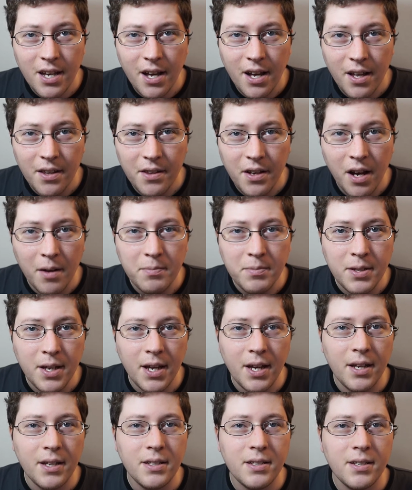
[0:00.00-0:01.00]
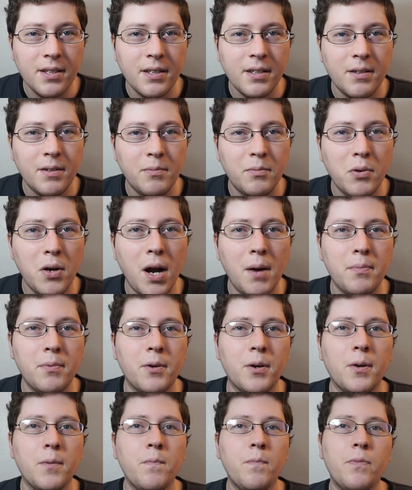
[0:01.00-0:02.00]
uh, the update
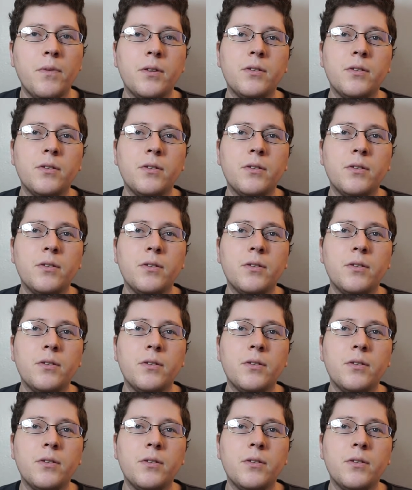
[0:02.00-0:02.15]
proper.